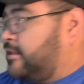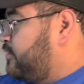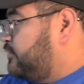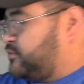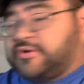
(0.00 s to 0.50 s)
and
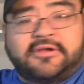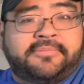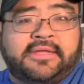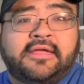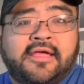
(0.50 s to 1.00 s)
those are going to
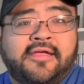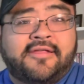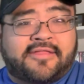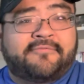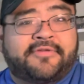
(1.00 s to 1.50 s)
be
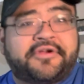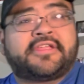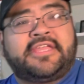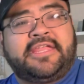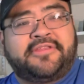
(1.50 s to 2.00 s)
some
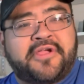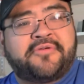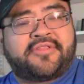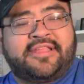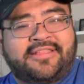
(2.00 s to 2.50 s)
very key
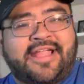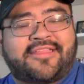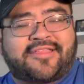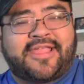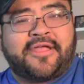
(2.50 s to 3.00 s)
notes in that
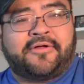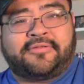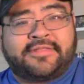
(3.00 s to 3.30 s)
scale.